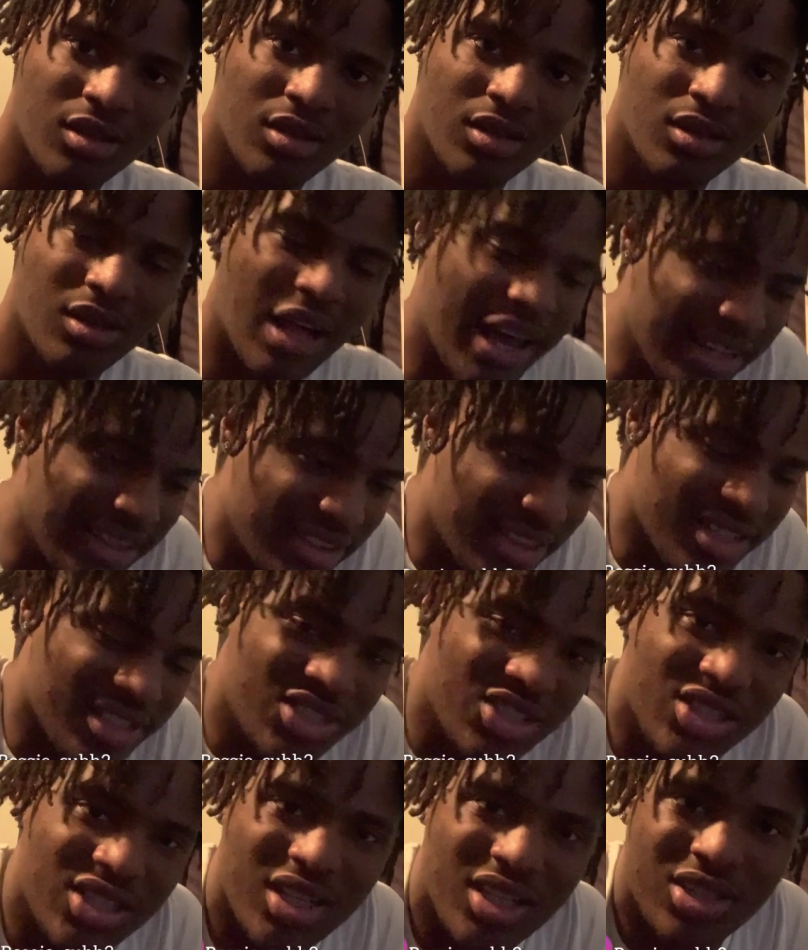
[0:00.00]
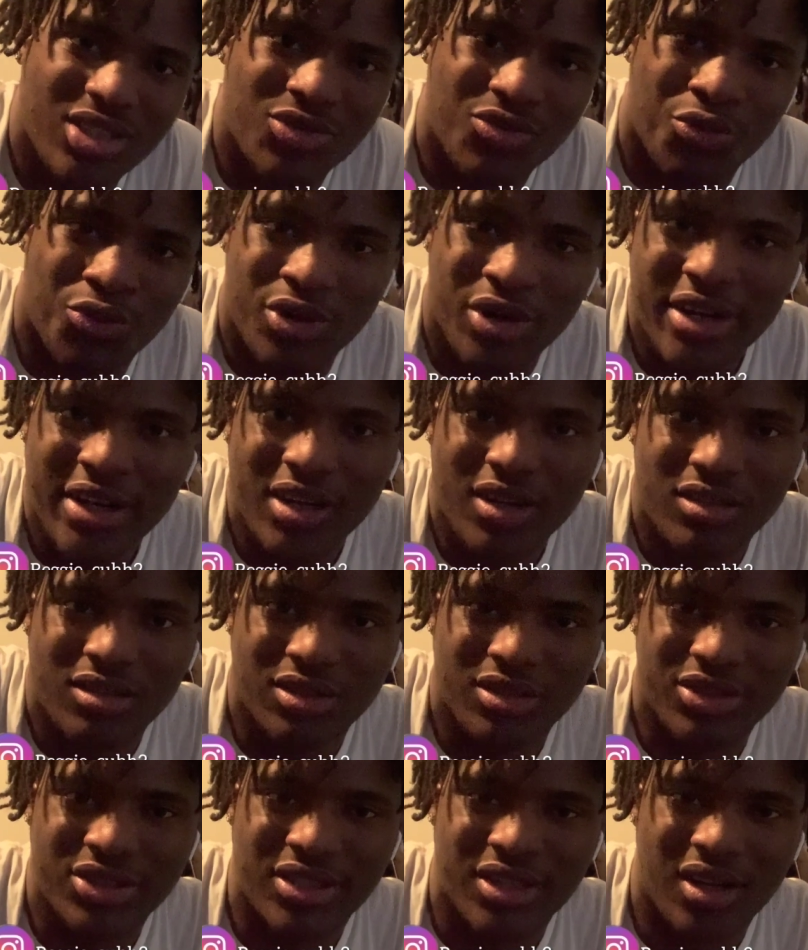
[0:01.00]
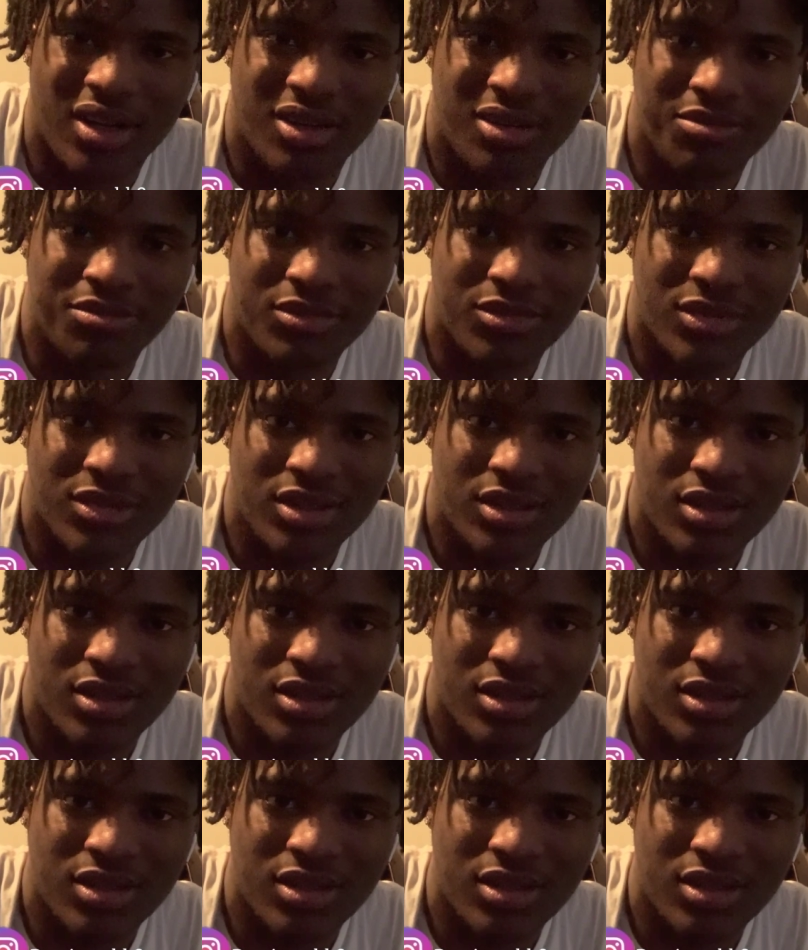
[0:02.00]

Like, this shit is real or something.